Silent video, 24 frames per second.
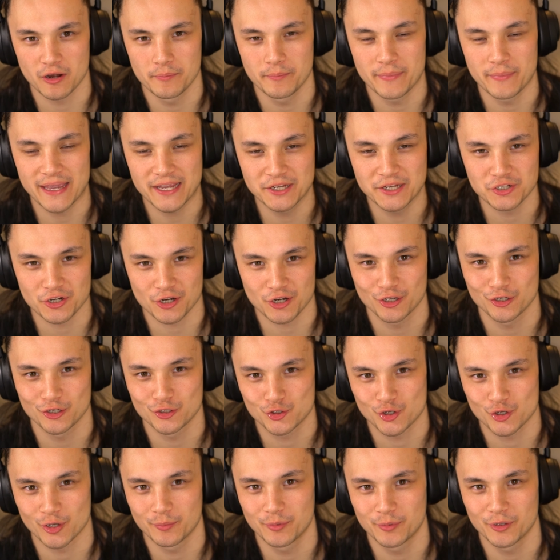a major
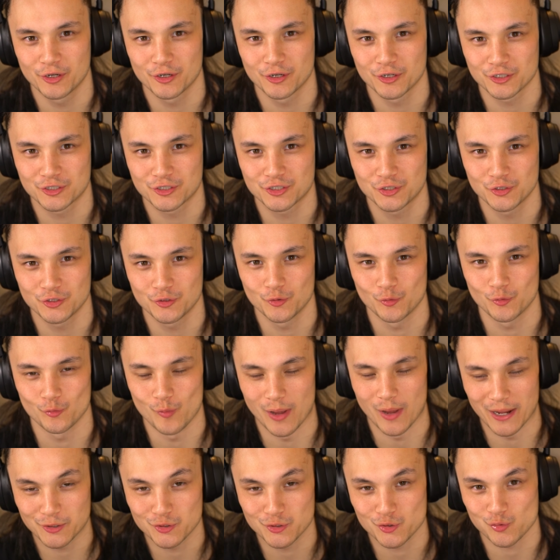contributor to
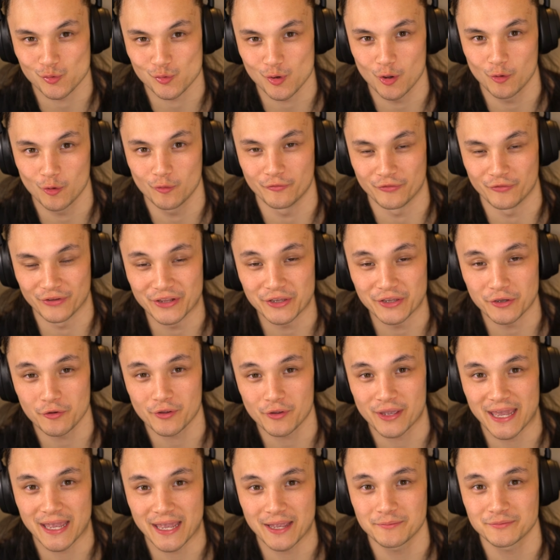retro video
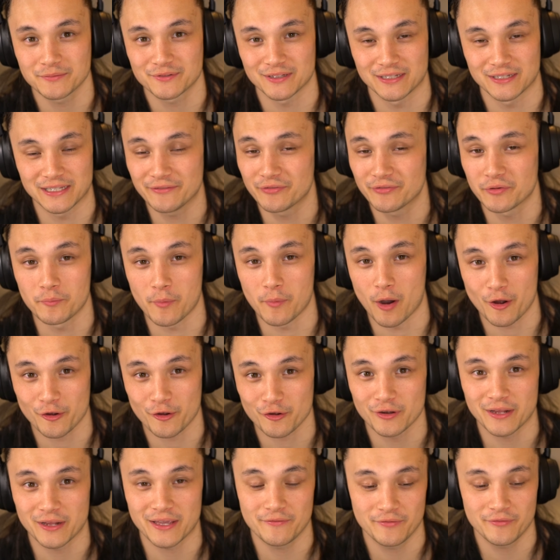games and even
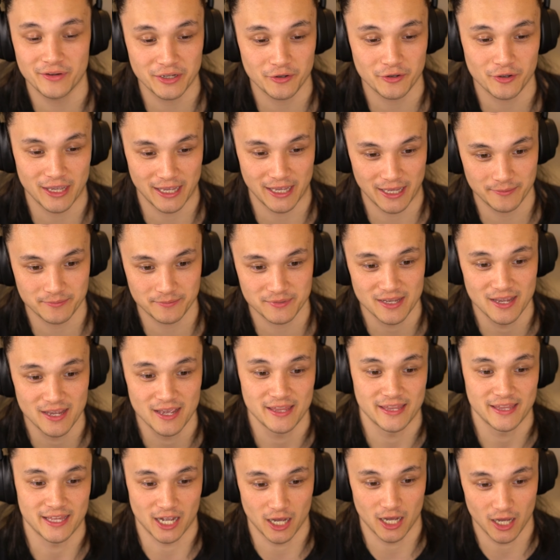modern day video games.
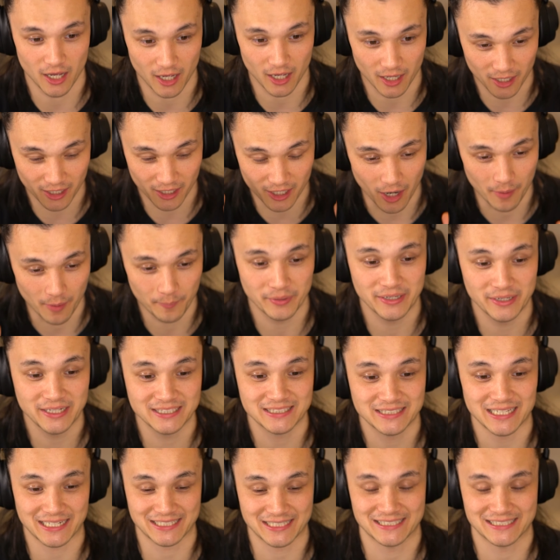They got companies like